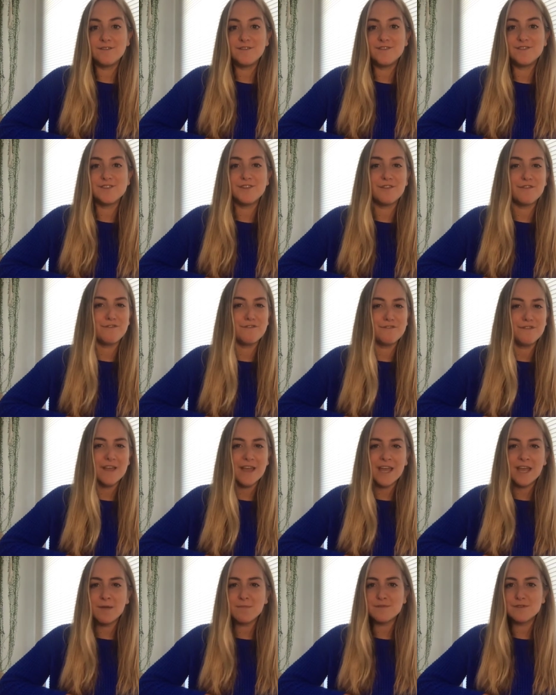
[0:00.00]
So the
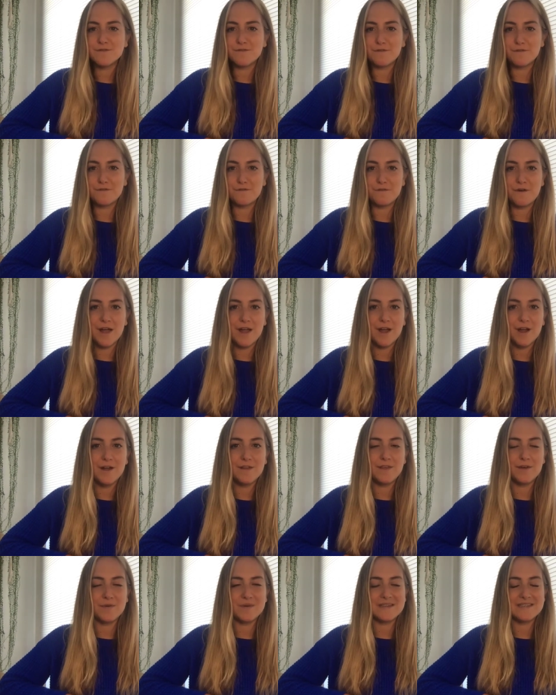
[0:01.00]
flames of a fire
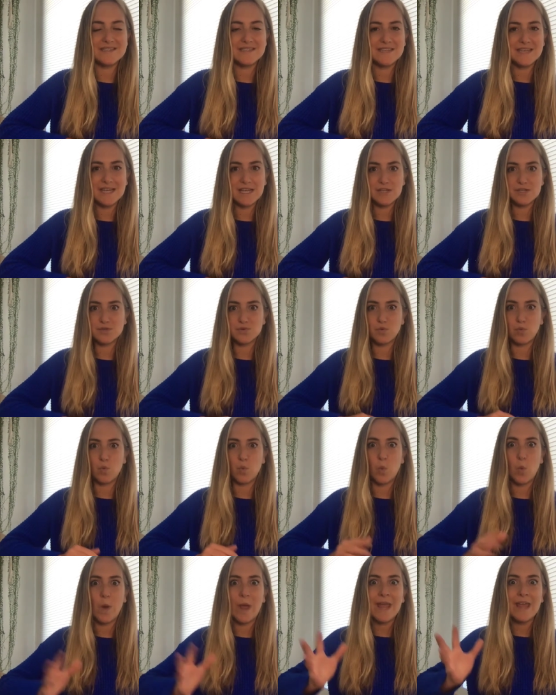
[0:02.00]
that we see just
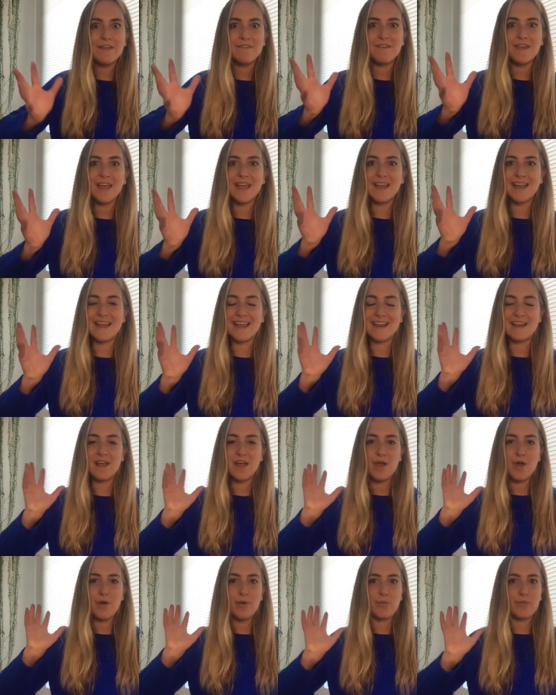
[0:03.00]
waving and
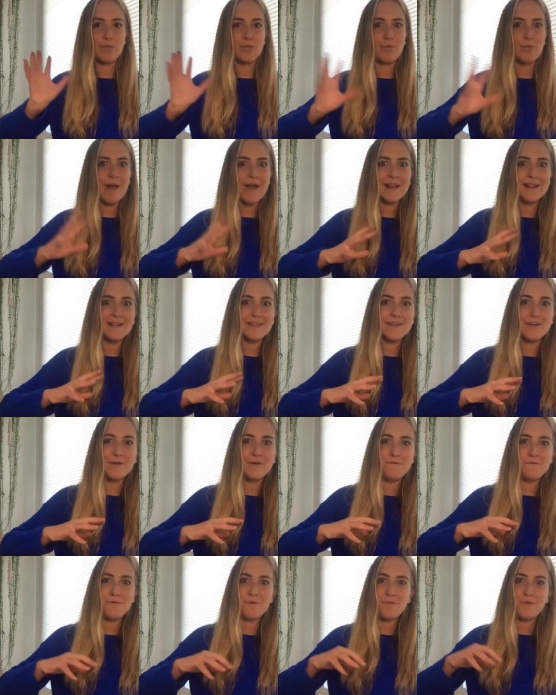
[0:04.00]
radically
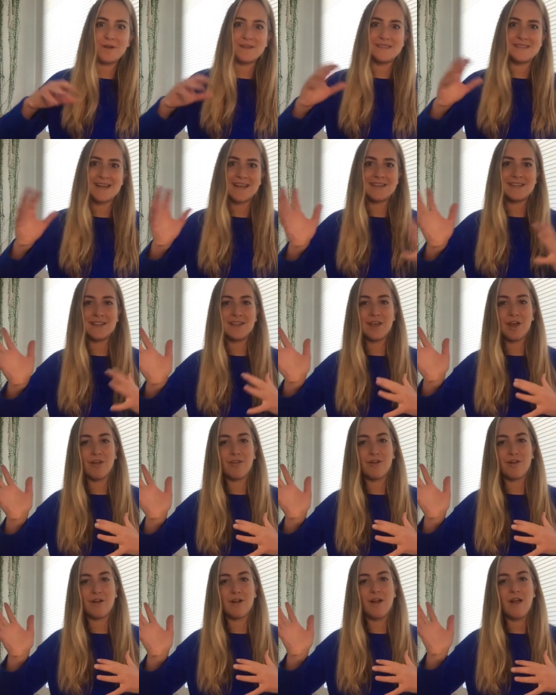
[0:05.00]
going from one side to the
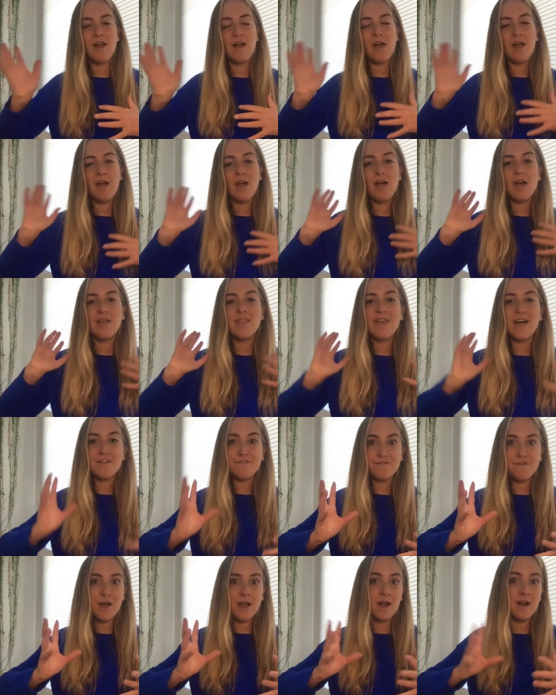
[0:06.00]
other,
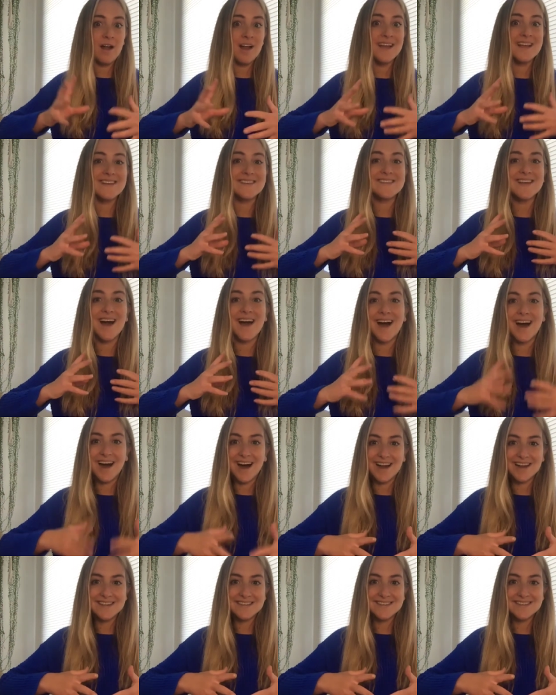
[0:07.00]
that fire is
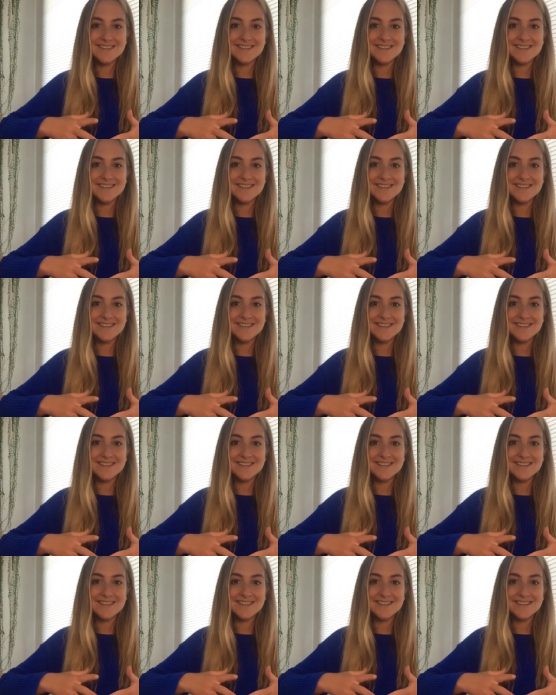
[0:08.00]
hot.